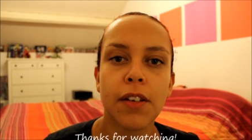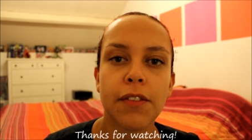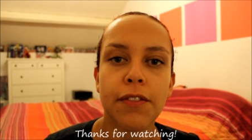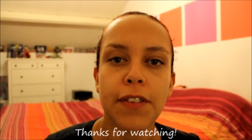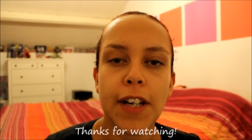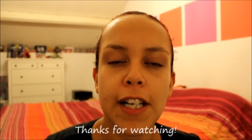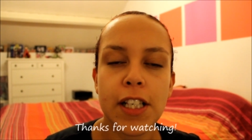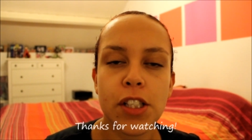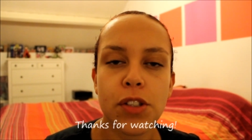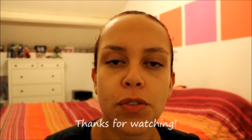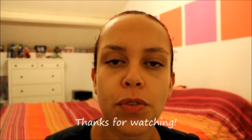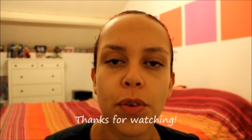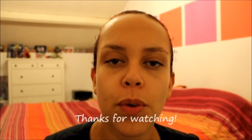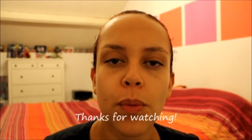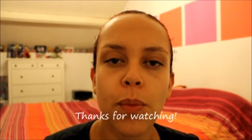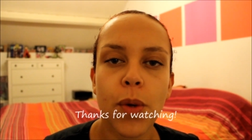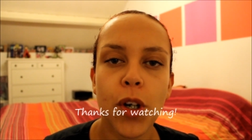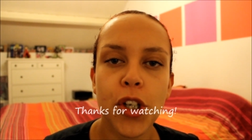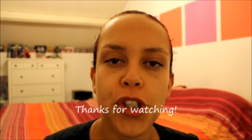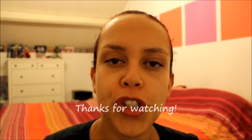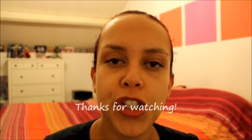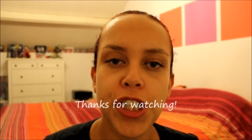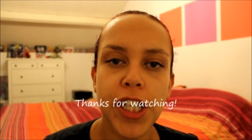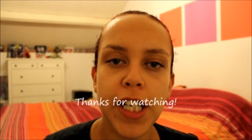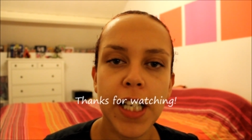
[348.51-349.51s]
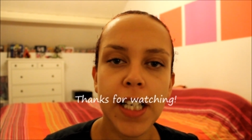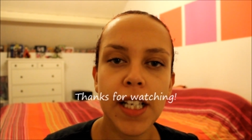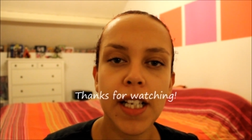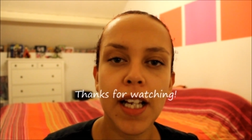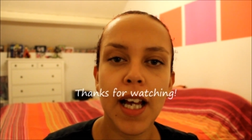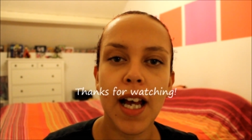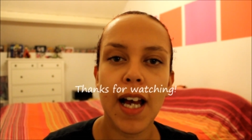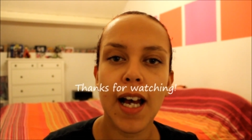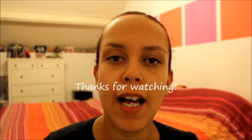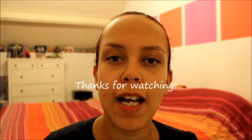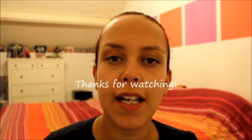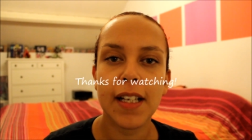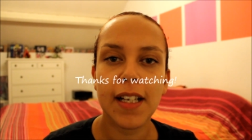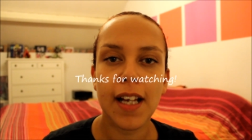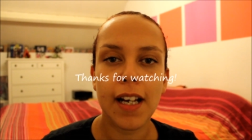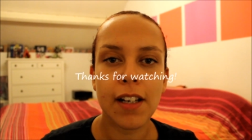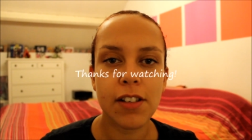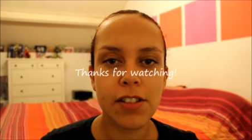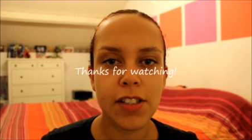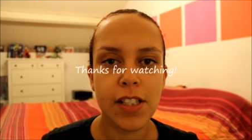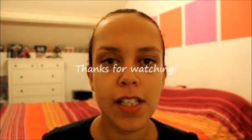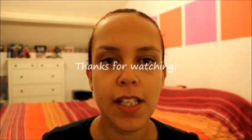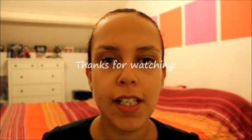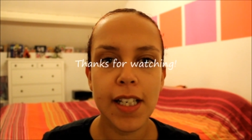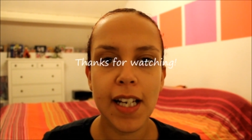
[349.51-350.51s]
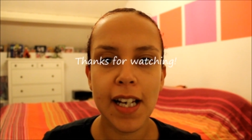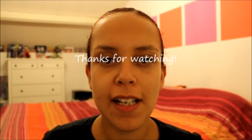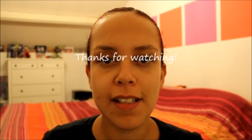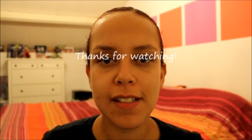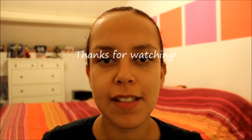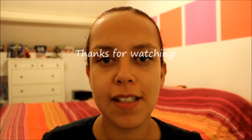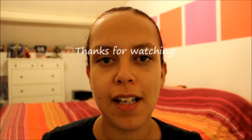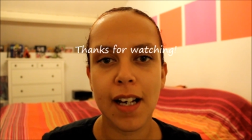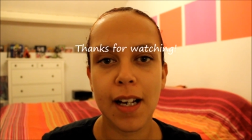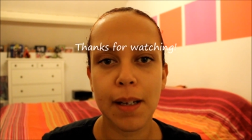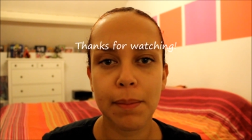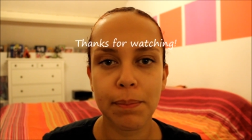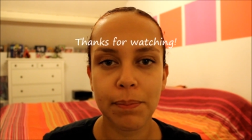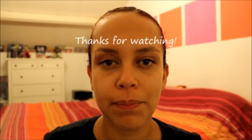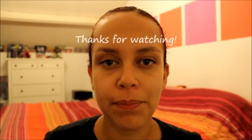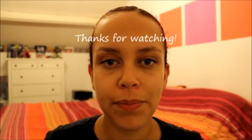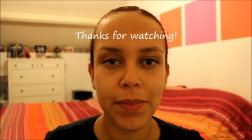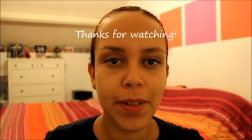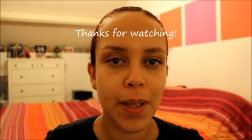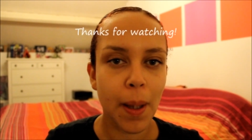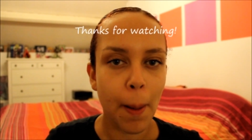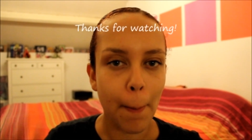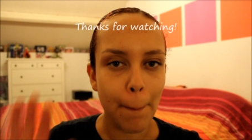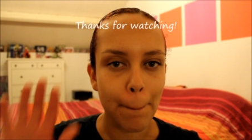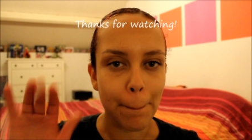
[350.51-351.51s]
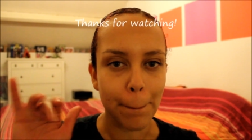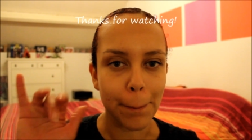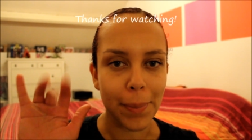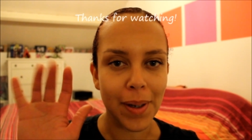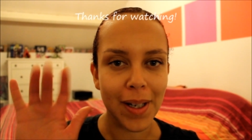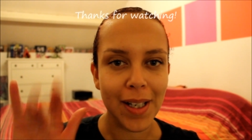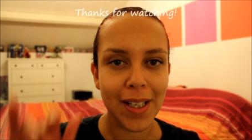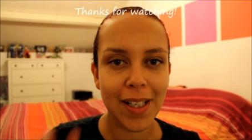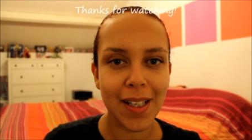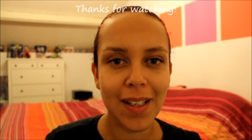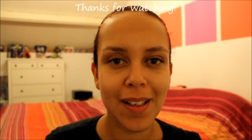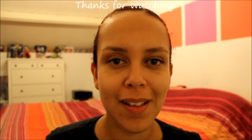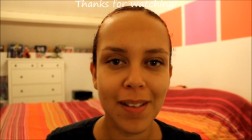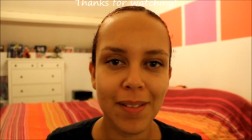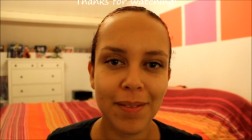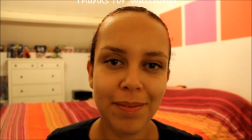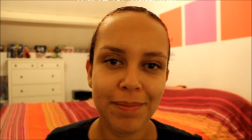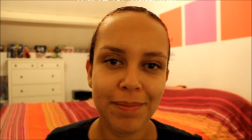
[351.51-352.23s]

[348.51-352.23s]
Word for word: Thanks for watching and I'll see you next time. Bye.